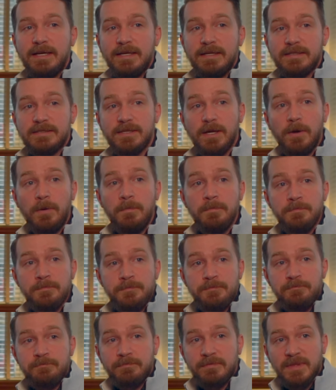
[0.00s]
So
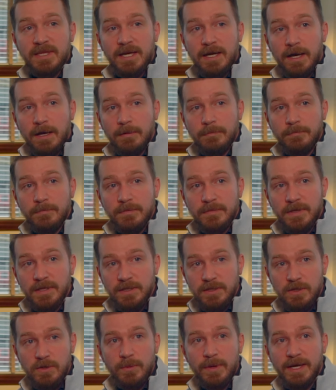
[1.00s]
the
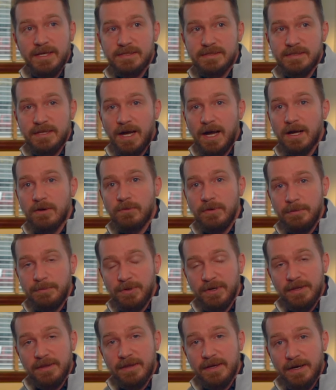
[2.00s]
U.S. stock we'd
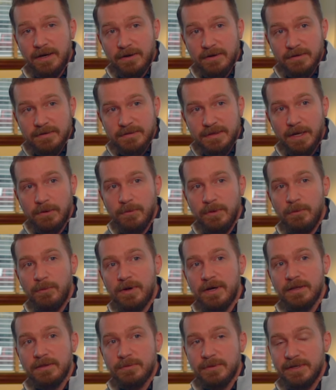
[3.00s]
put there. Now we
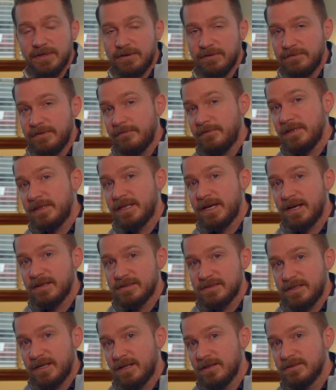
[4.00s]
want
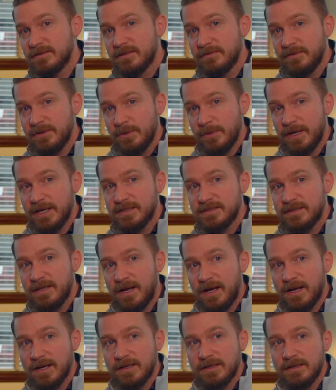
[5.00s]
$350,000 of U.S.
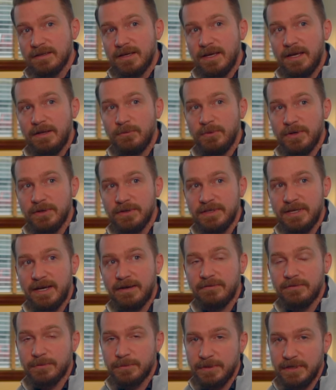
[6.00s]
stock, and we only
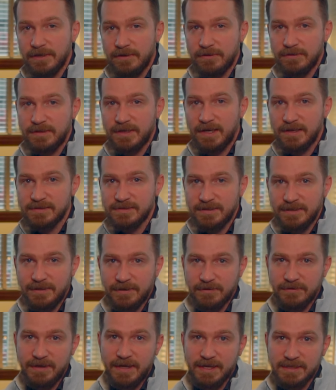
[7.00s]
have $300,000 in
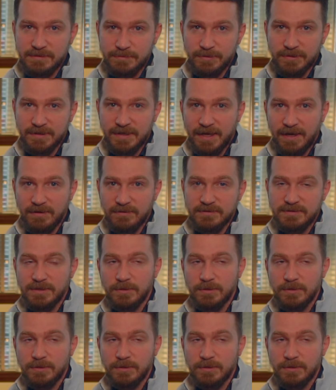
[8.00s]
our taxable account.